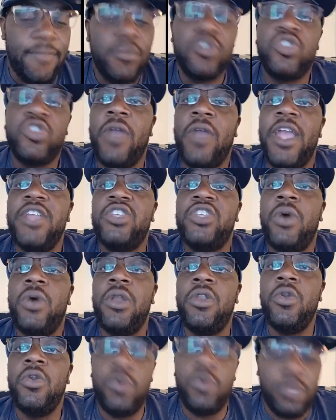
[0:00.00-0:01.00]
Trade
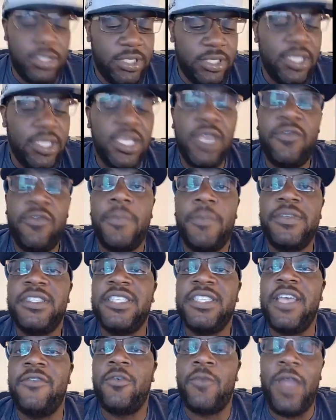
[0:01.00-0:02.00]
Jordan Lewis. Give up a
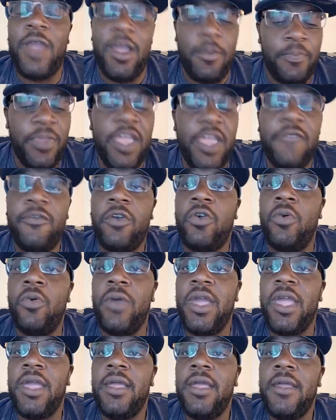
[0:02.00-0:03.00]
7th-round pick for
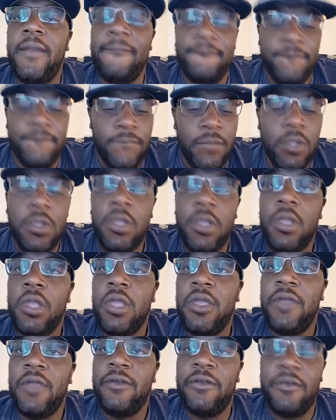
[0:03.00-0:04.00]
Quinn
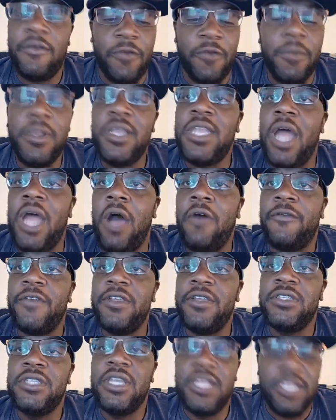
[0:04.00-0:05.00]
from the
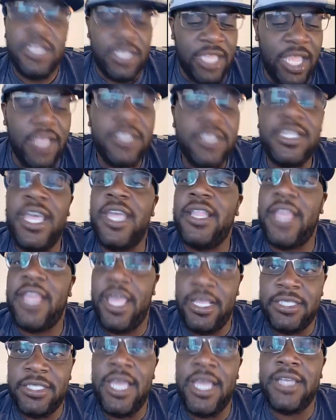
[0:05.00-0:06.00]
Dolphins. They'll take a
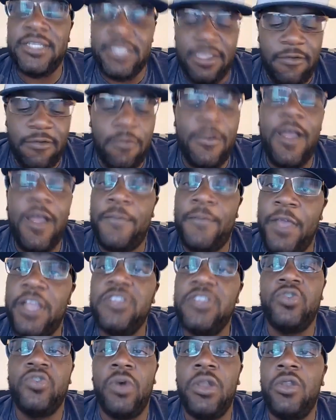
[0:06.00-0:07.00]
7th-round pick
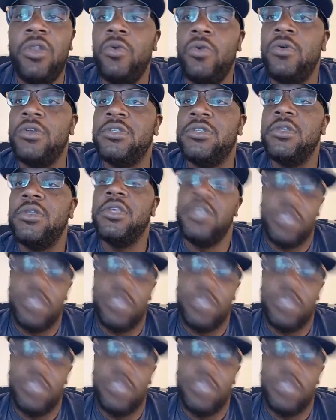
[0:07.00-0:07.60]
in Jordan Lewis.